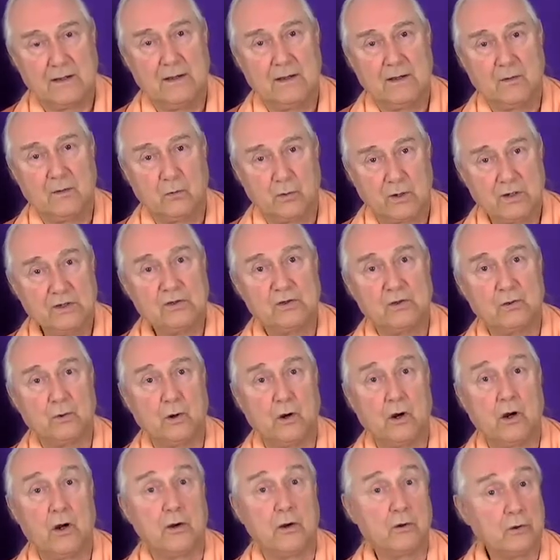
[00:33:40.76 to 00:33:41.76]
what you
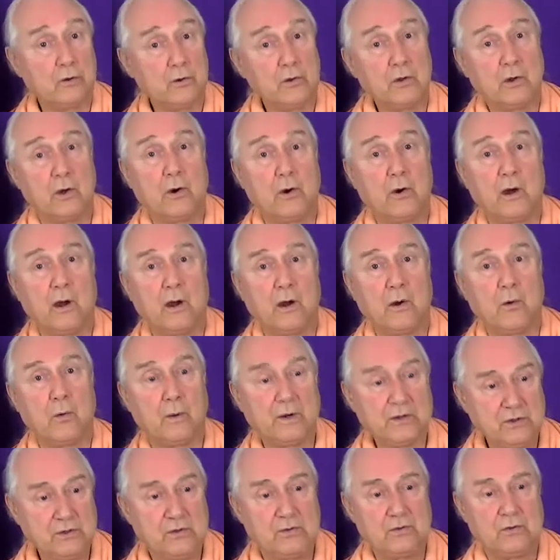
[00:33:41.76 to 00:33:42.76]
are, who you are,
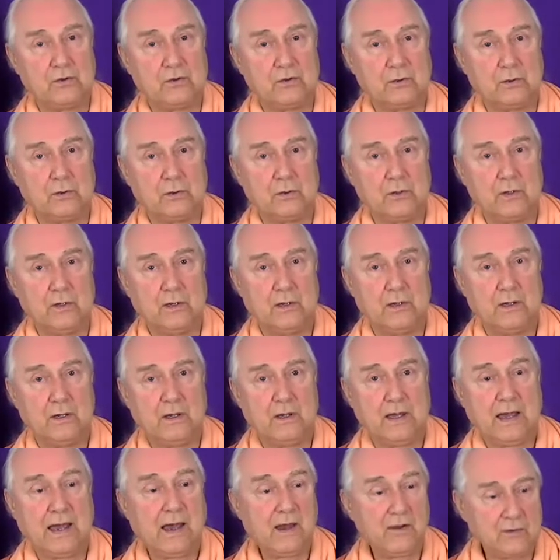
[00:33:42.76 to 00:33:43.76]
what you do,
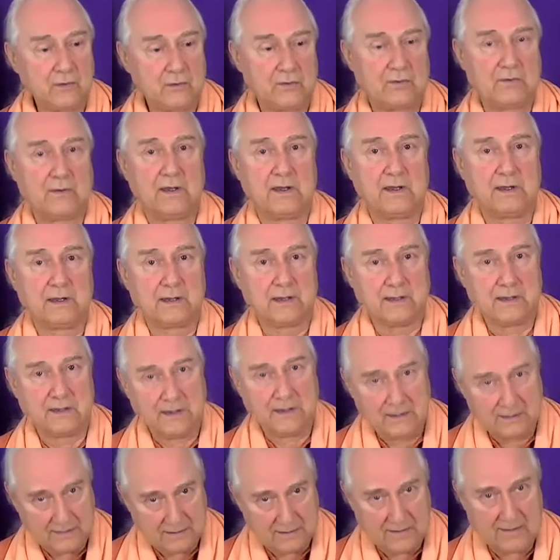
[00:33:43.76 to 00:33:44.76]
how you think
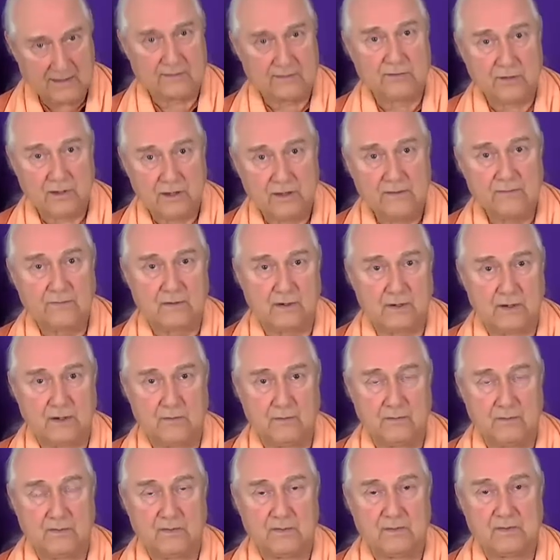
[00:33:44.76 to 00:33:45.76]
in the next
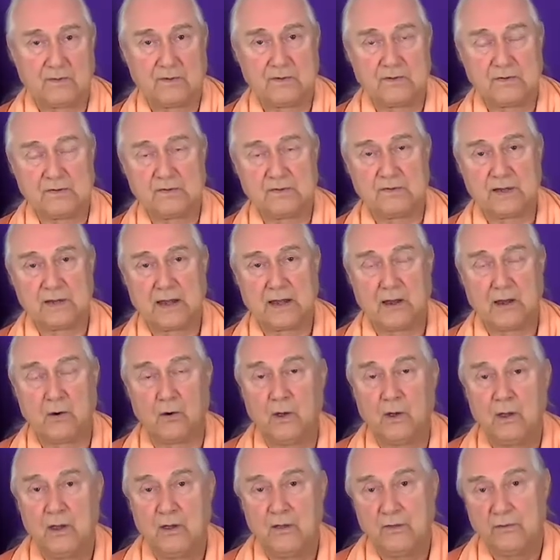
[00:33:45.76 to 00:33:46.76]
lifetime. So this is how
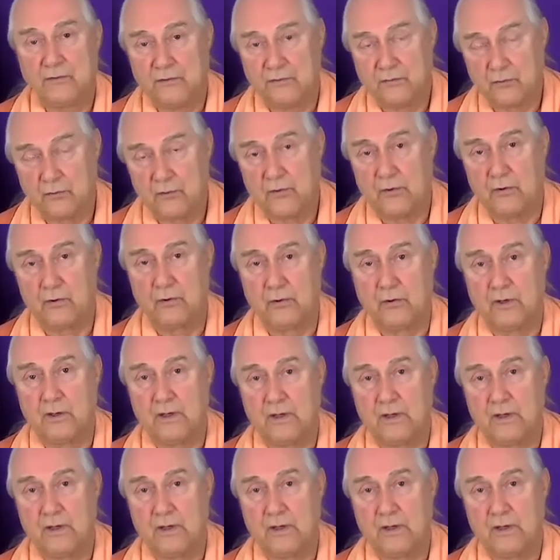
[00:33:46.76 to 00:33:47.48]
thorough